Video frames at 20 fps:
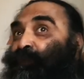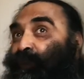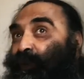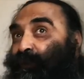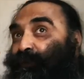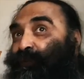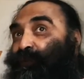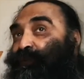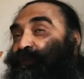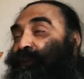
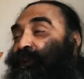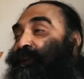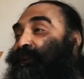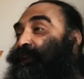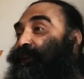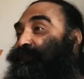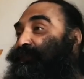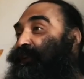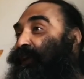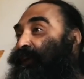If you see
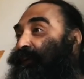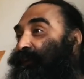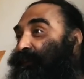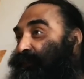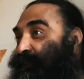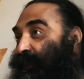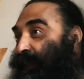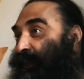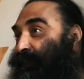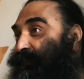the sun
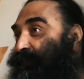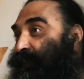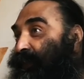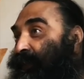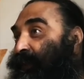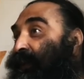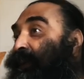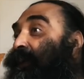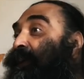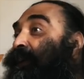is
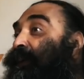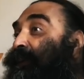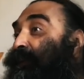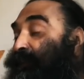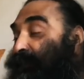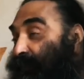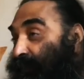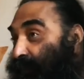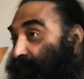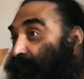rising,
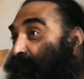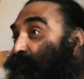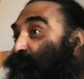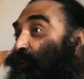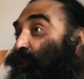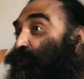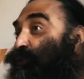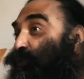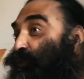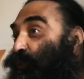he is
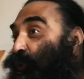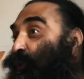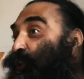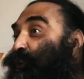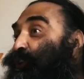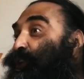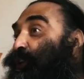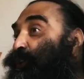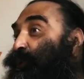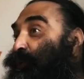also
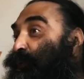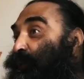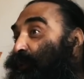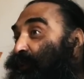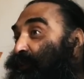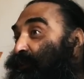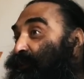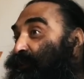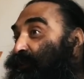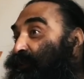following the
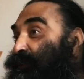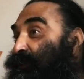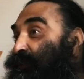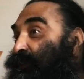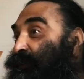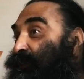duties.